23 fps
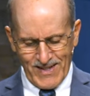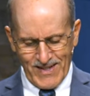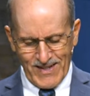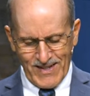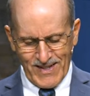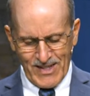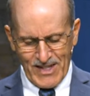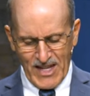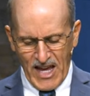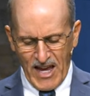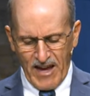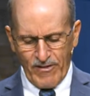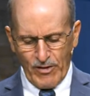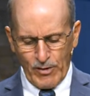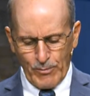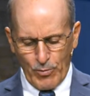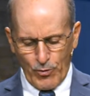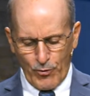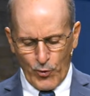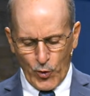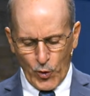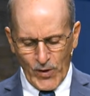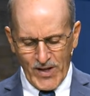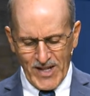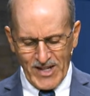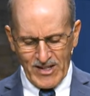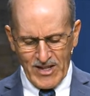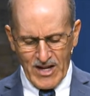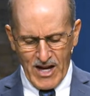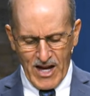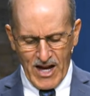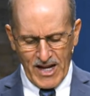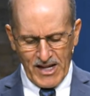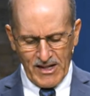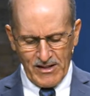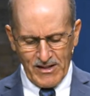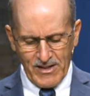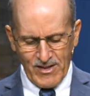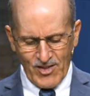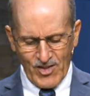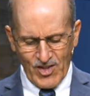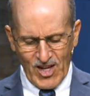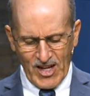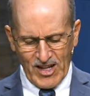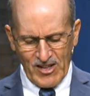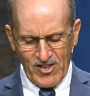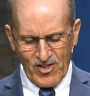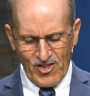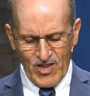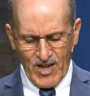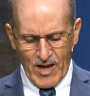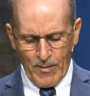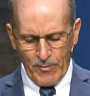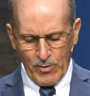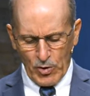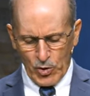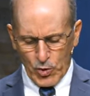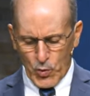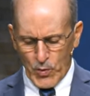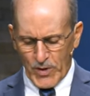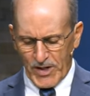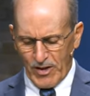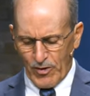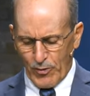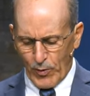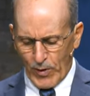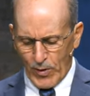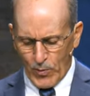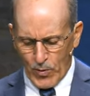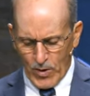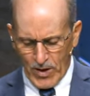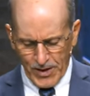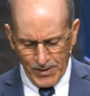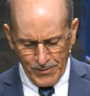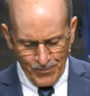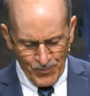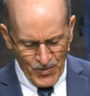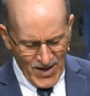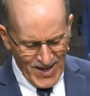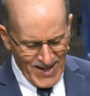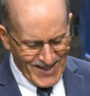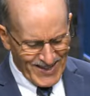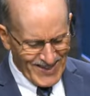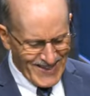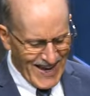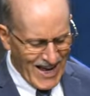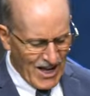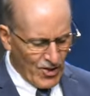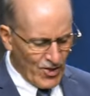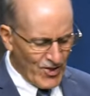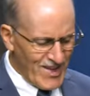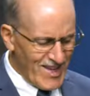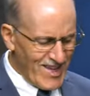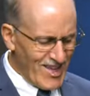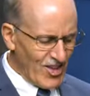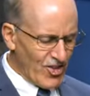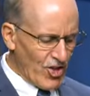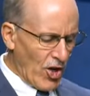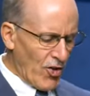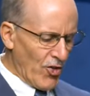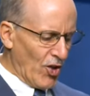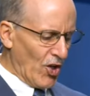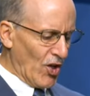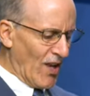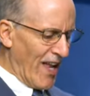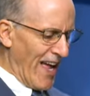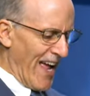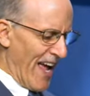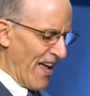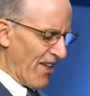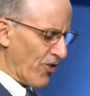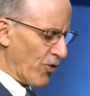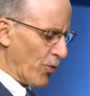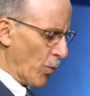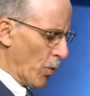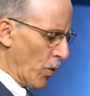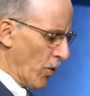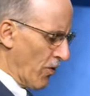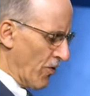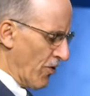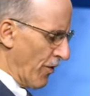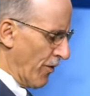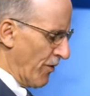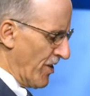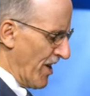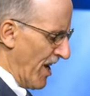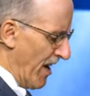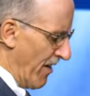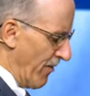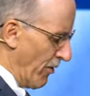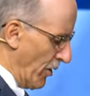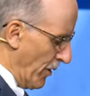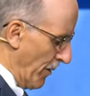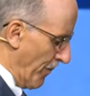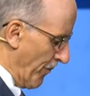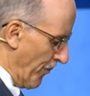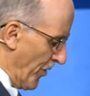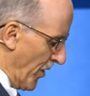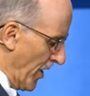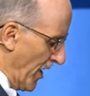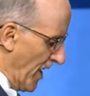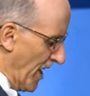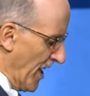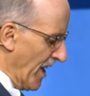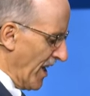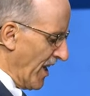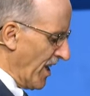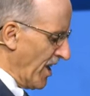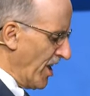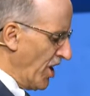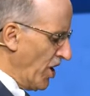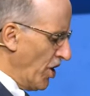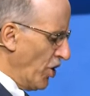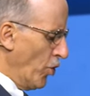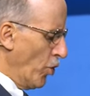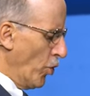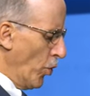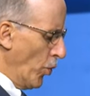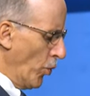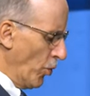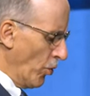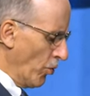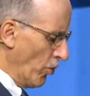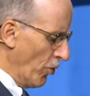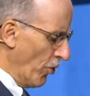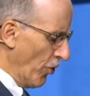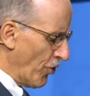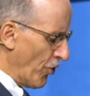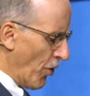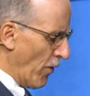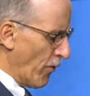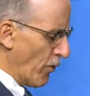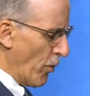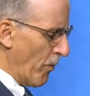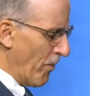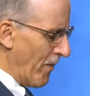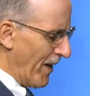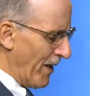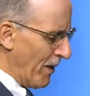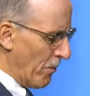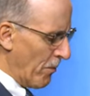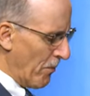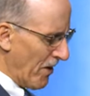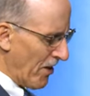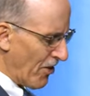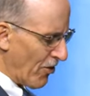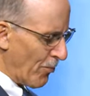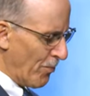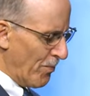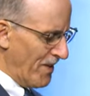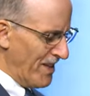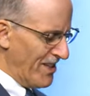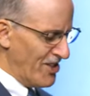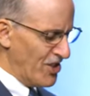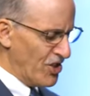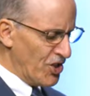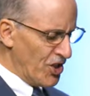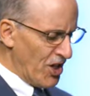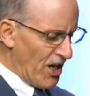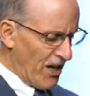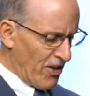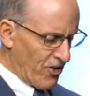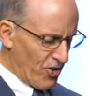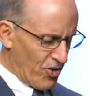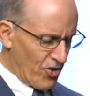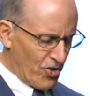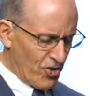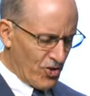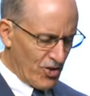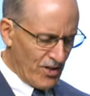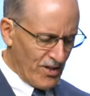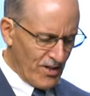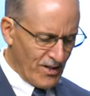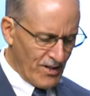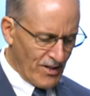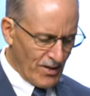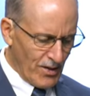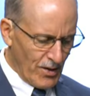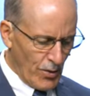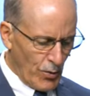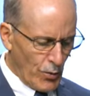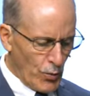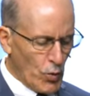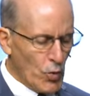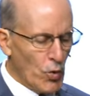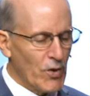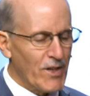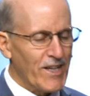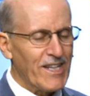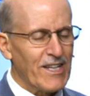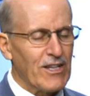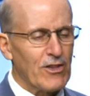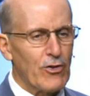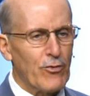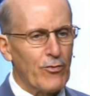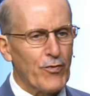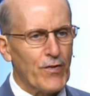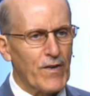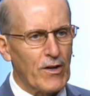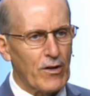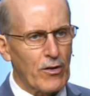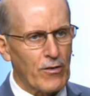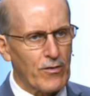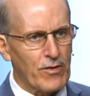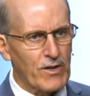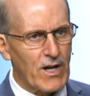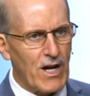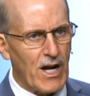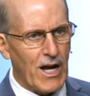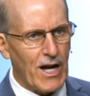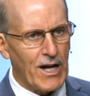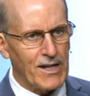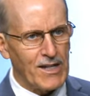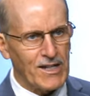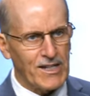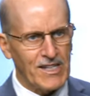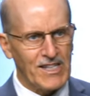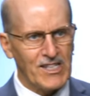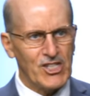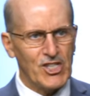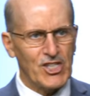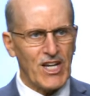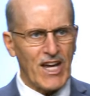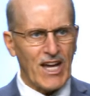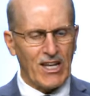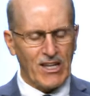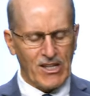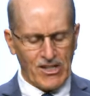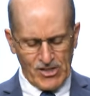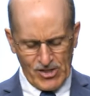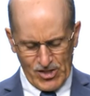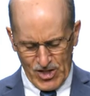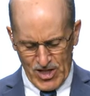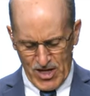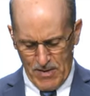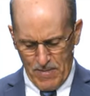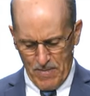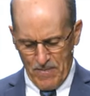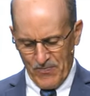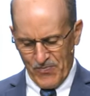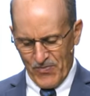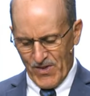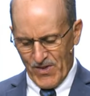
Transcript: David before he died, 2 Samuel 23 1. Now these are the last words of David He who rules over men must be just, ruling in the fear of God. And he challenged them.